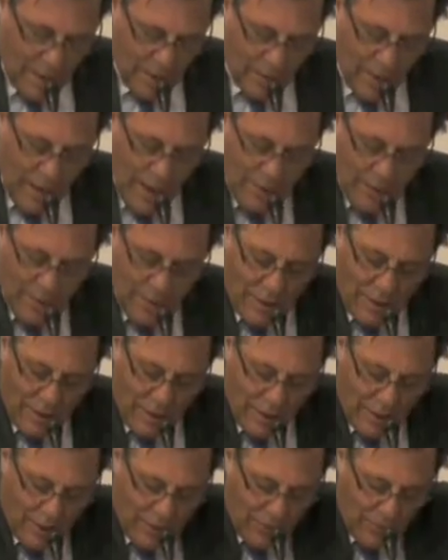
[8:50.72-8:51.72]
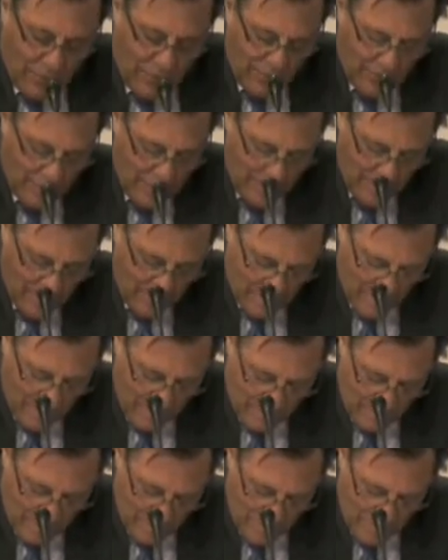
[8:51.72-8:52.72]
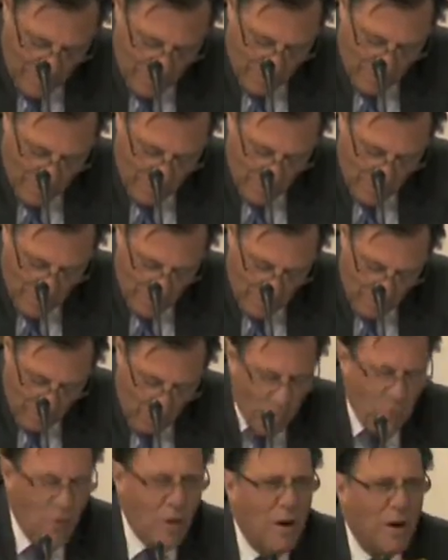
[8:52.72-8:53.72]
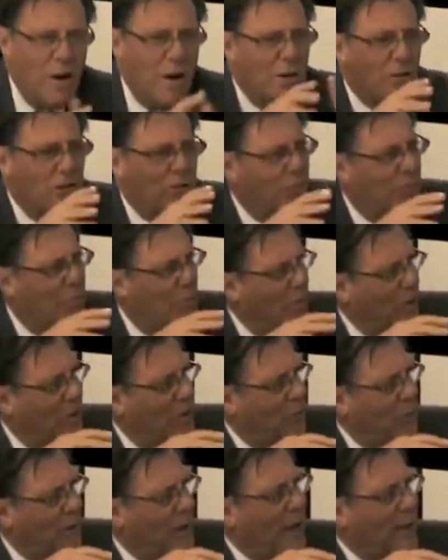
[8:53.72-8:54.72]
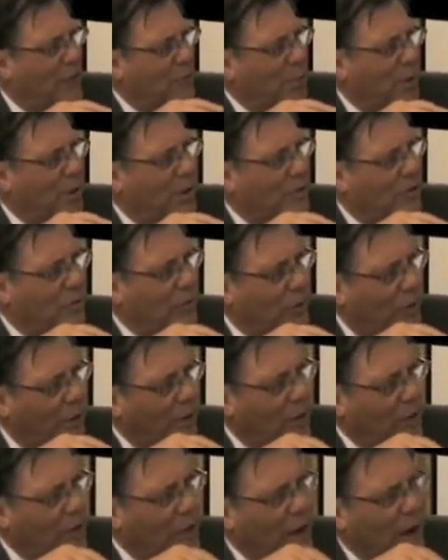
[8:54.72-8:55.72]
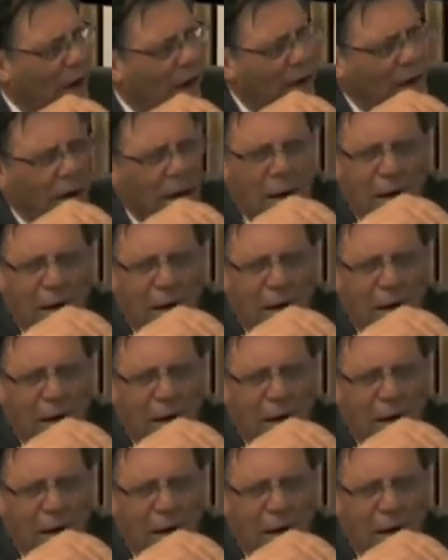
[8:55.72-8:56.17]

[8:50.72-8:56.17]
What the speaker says: And that is, we've heard some wonderfully aspirational things, and